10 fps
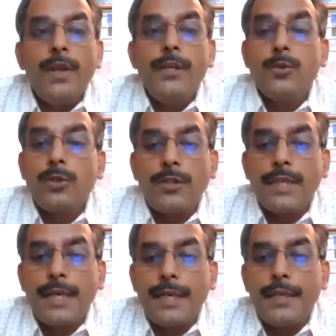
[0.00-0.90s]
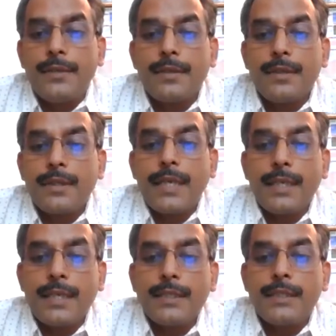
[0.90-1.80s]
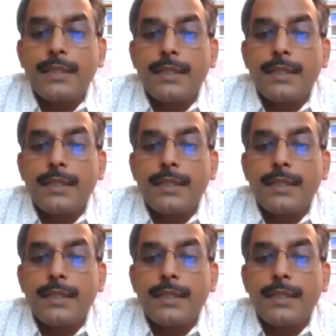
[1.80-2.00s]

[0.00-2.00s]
in 2018. That is,